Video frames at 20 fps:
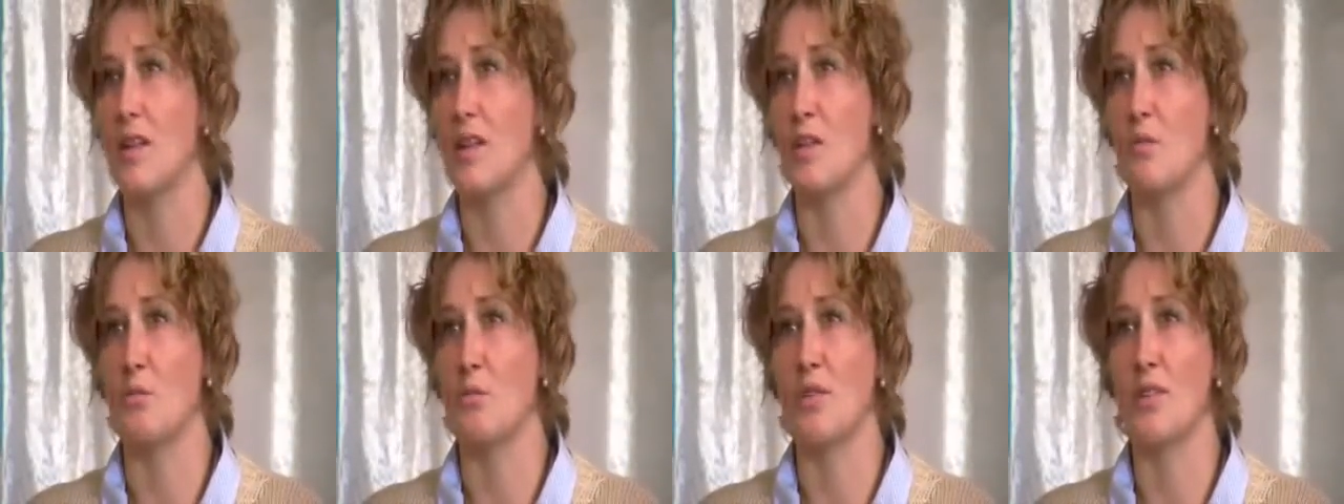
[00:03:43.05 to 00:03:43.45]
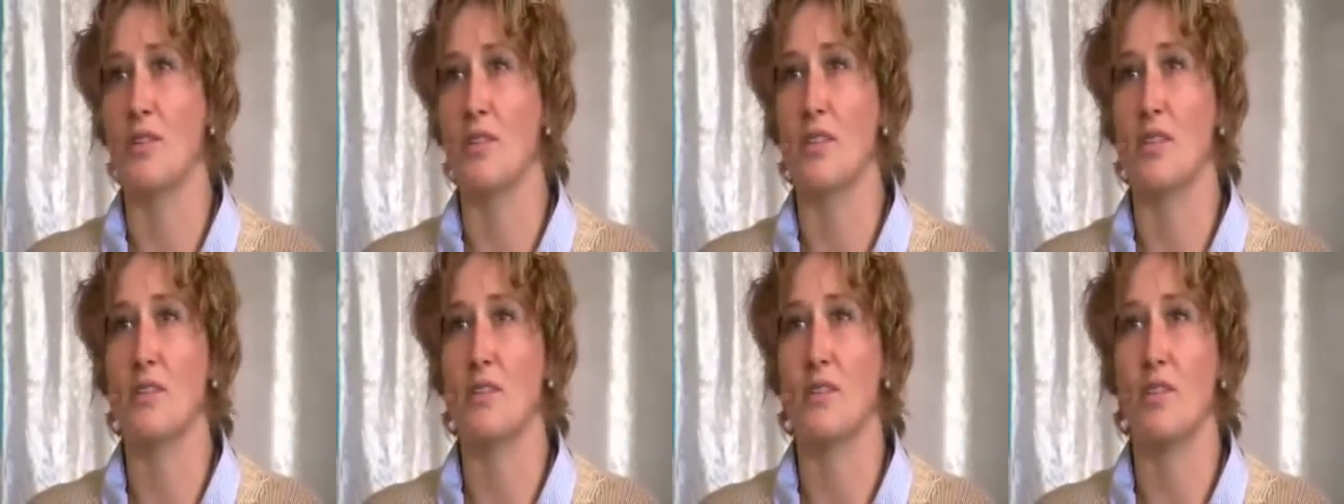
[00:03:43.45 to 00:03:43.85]
And it
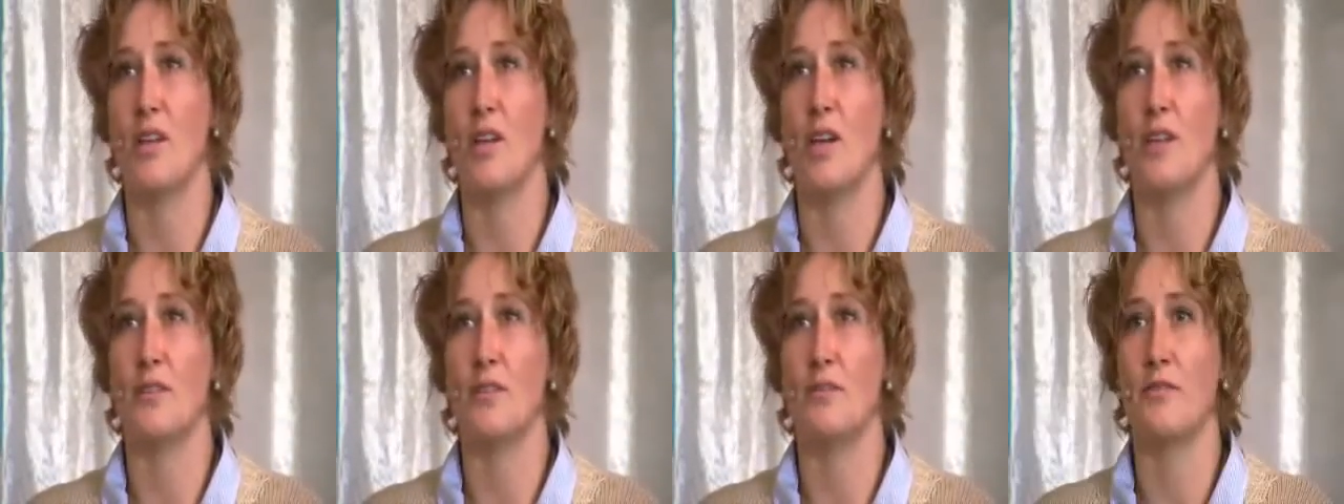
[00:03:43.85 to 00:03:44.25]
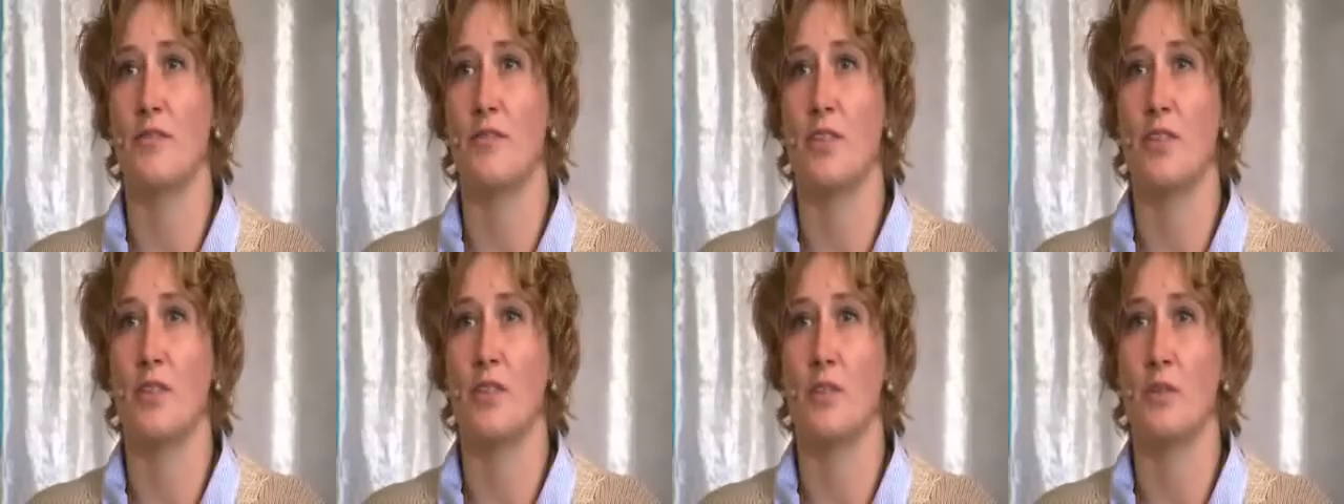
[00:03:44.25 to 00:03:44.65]
brings us a lot of
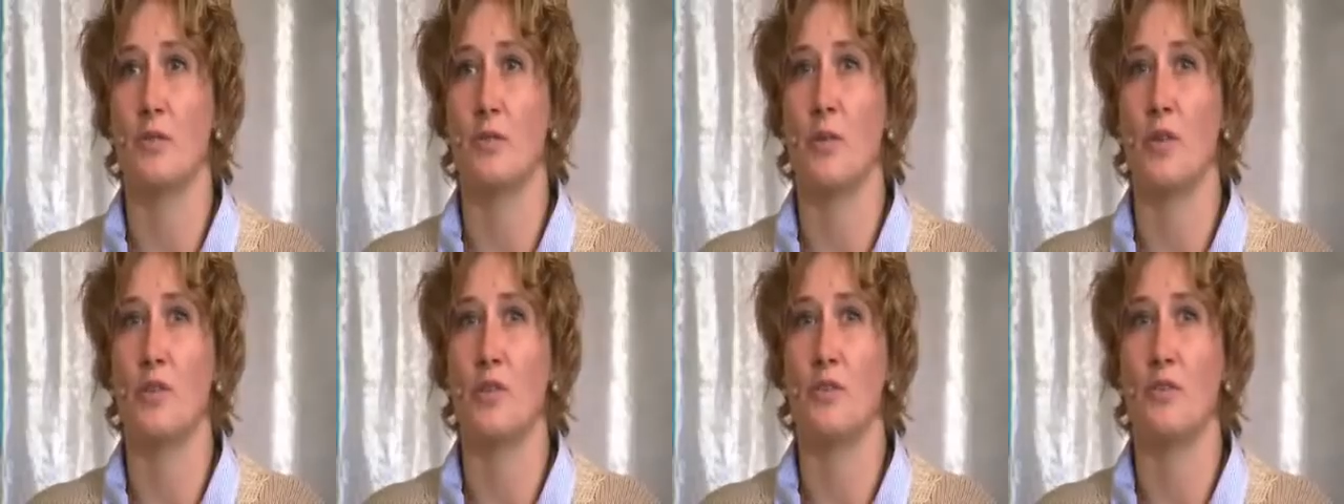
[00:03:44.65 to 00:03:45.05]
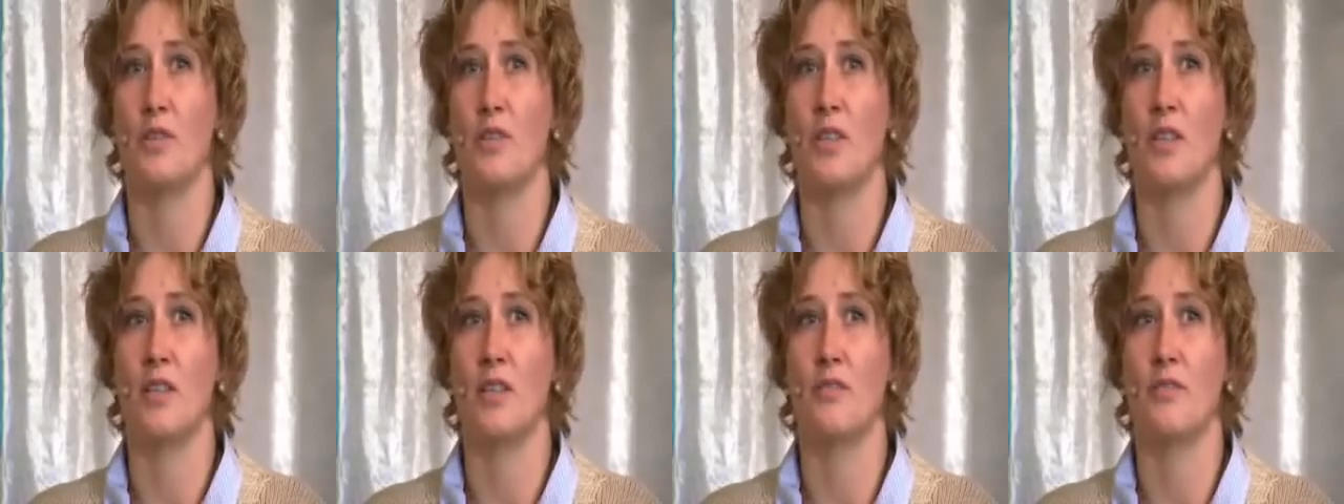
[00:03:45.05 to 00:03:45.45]
fear,
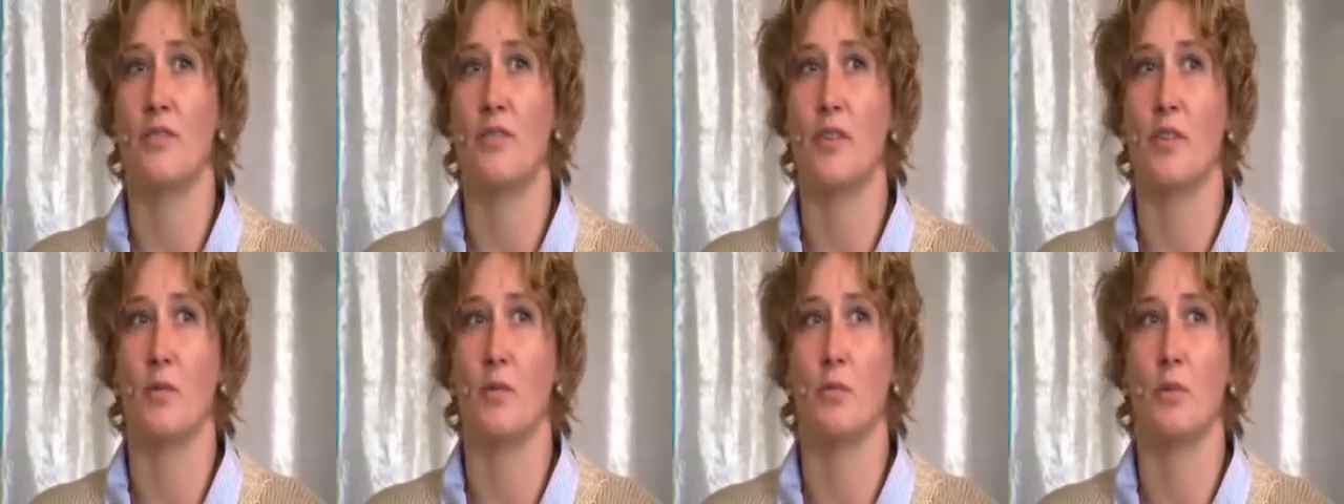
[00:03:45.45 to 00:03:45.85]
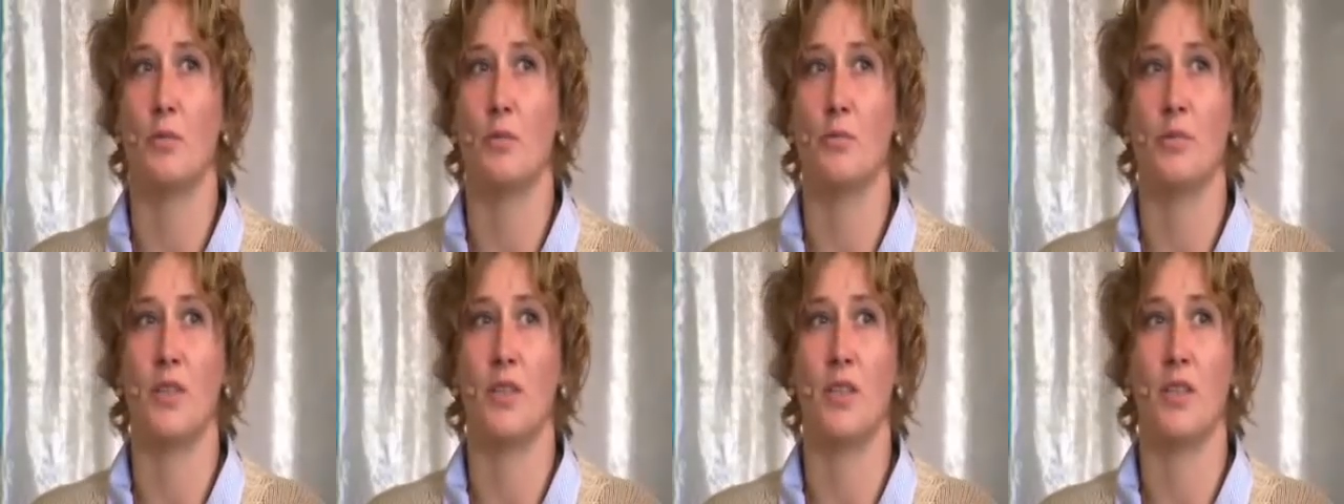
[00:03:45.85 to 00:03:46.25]
wondering if there
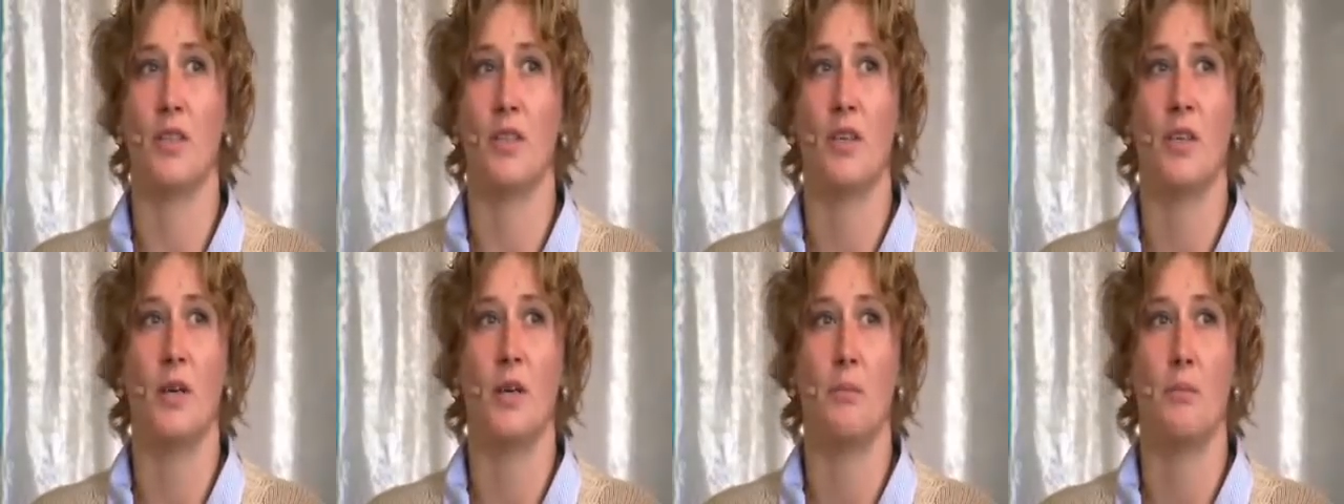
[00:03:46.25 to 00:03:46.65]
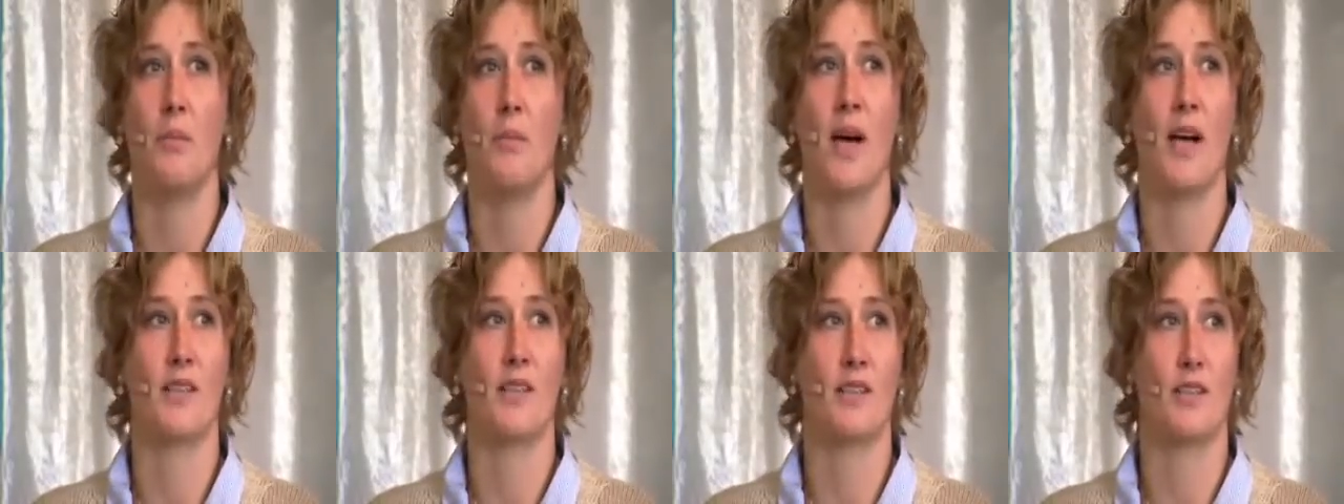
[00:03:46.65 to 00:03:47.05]
will be
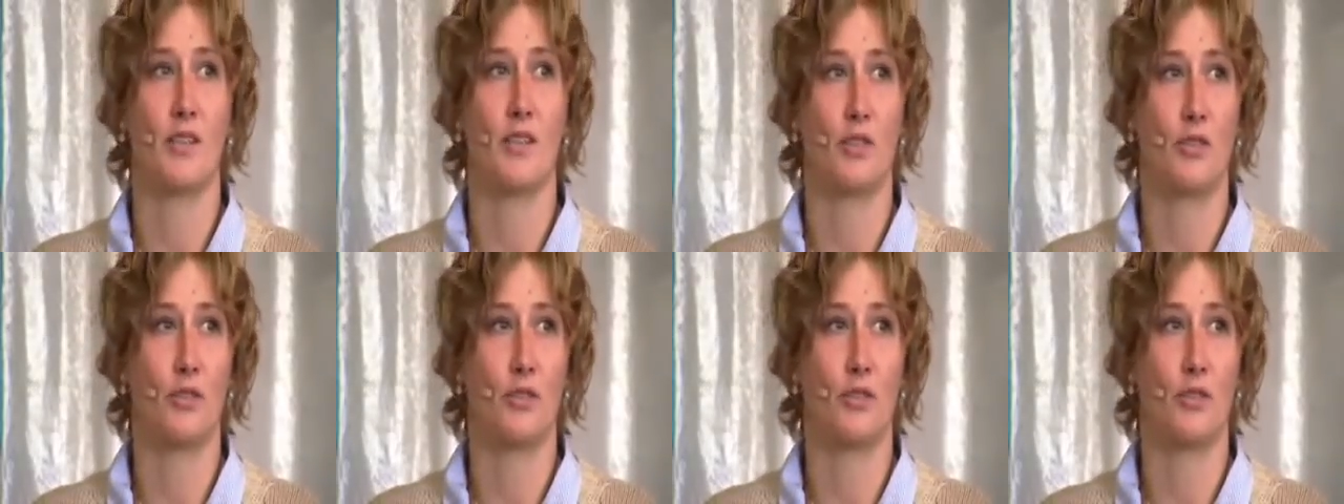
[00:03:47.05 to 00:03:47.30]
mass